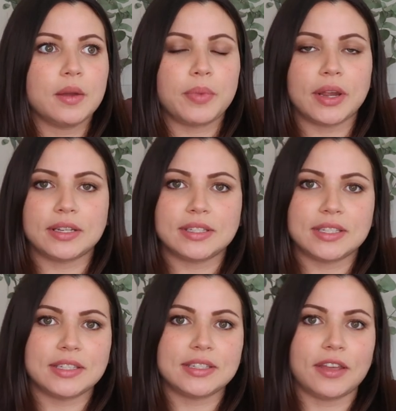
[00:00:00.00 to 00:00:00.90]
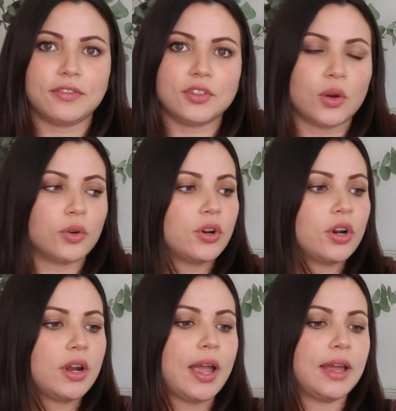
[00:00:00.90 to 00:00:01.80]
pregnancy safe
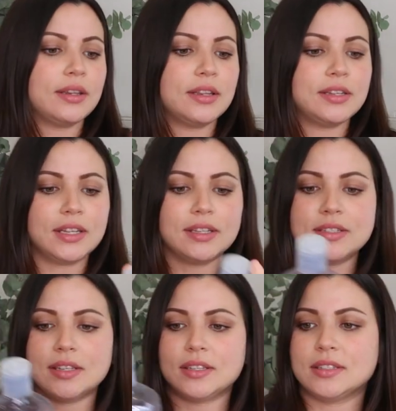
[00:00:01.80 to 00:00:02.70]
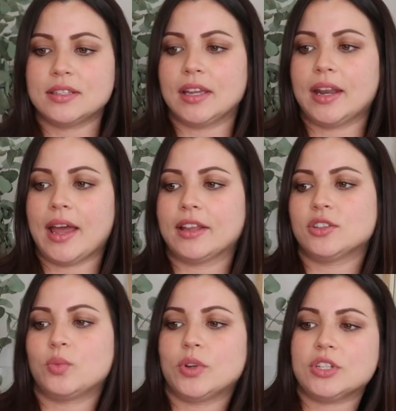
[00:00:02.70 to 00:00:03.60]
toner and the Dickinson's
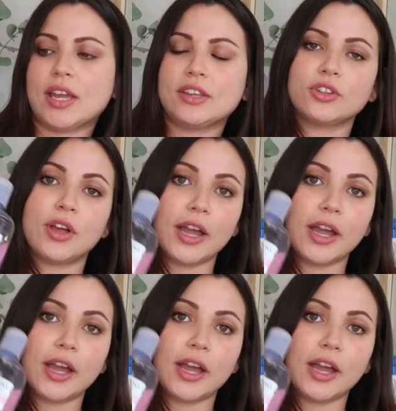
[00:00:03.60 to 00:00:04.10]
Enhanced Witch Hazel